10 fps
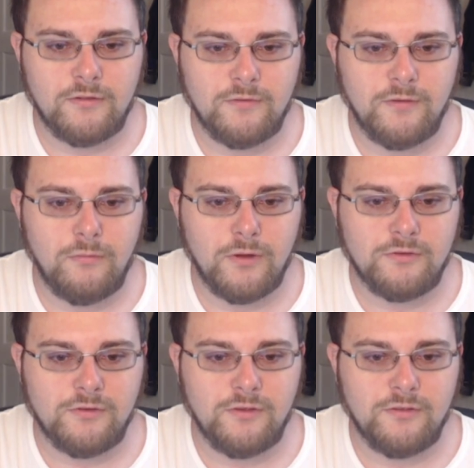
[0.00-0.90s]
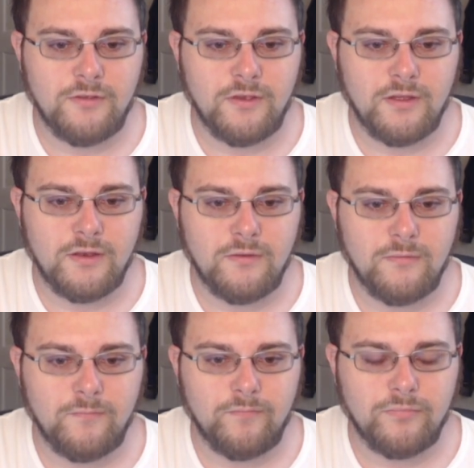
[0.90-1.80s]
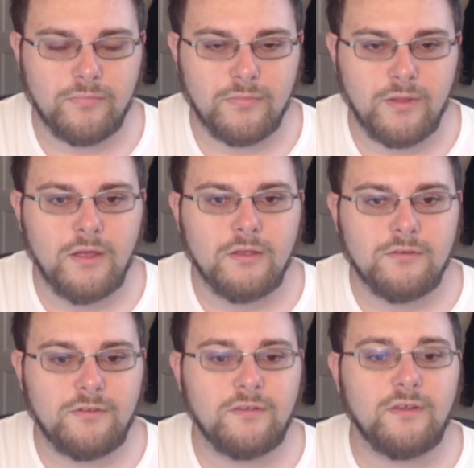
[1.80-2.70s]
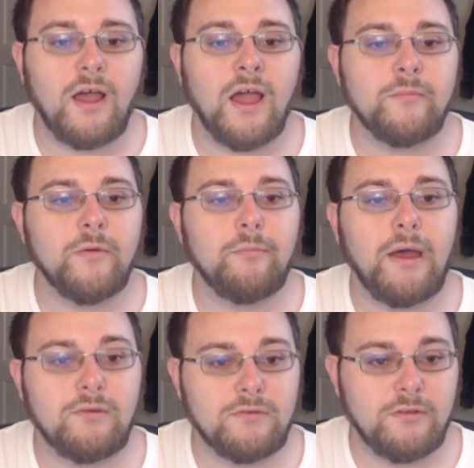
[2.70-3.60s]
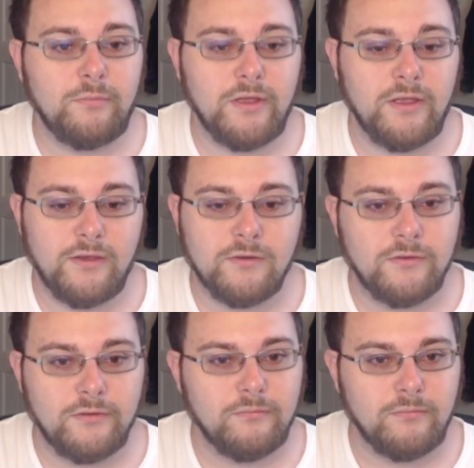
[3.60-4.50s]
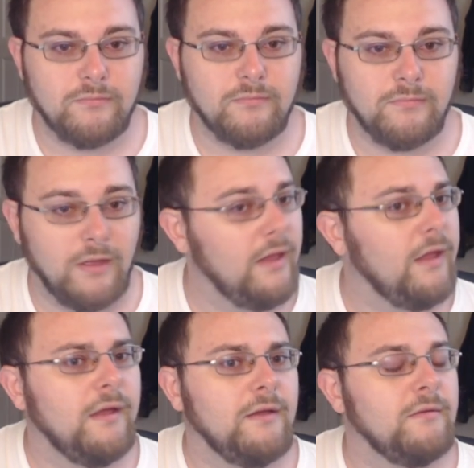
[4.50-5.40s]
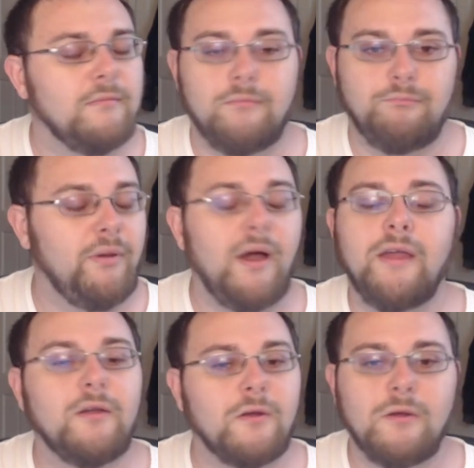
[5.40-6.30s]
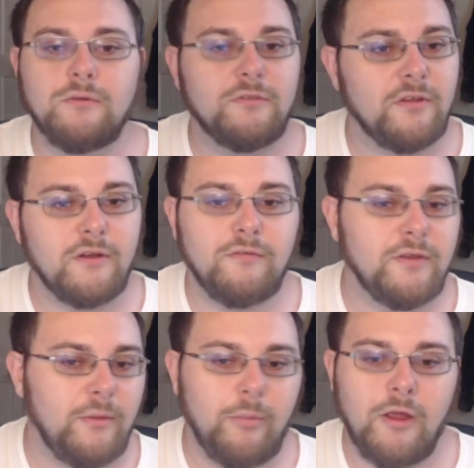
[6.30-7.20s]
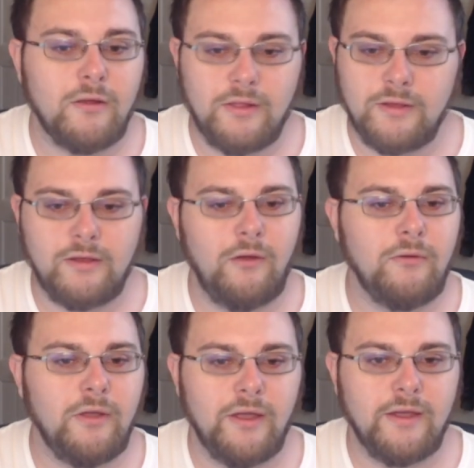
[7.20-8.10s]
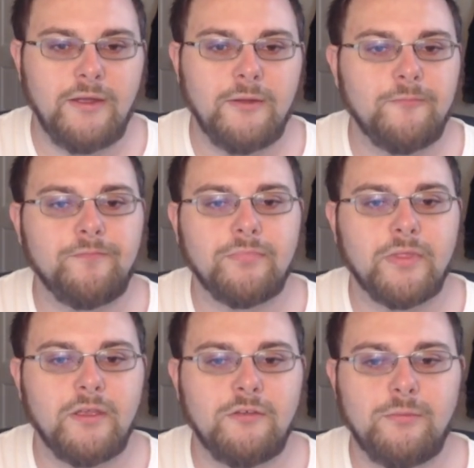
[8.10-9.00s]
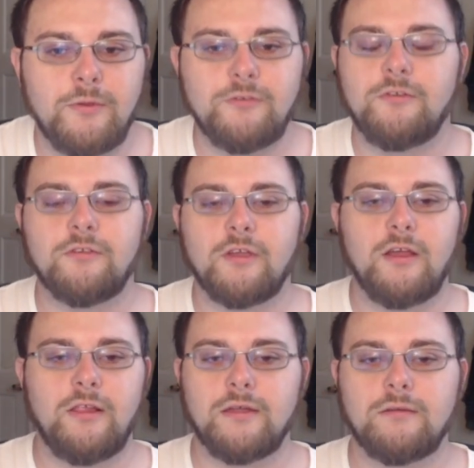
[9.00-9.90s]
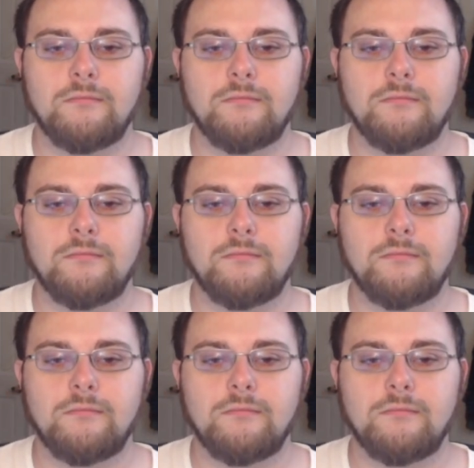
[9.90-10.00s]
see what she said. She says, I'm about to be killed. By her own servant, apparently. Okay. Kishibe's just kind of like,